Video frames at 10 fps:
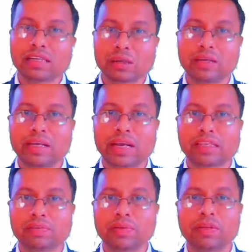slow in
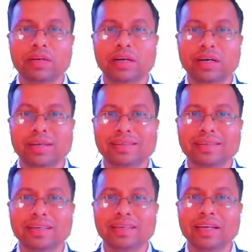grasping your
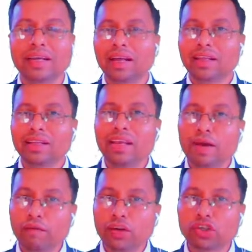content. They
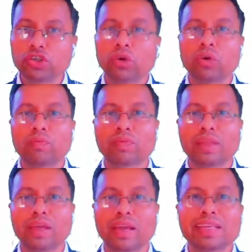never show
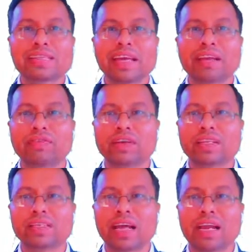any sign of
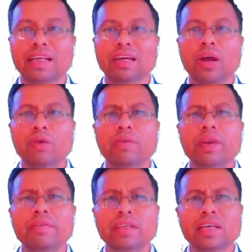understanding.
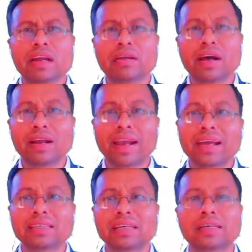Very they are
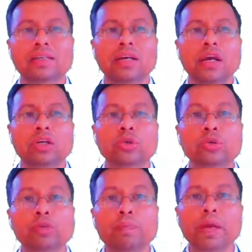reluctant to
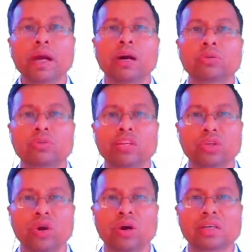speak out their
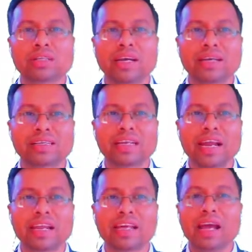thoughts, their
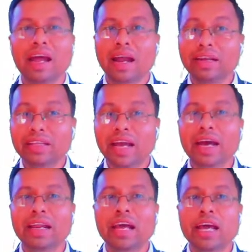understanding, and
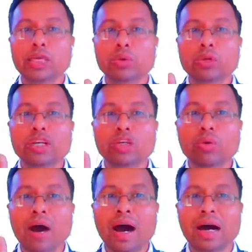there you need
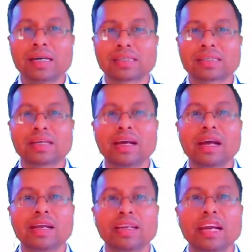to ask
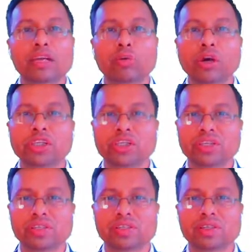direct
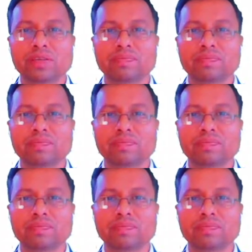questions.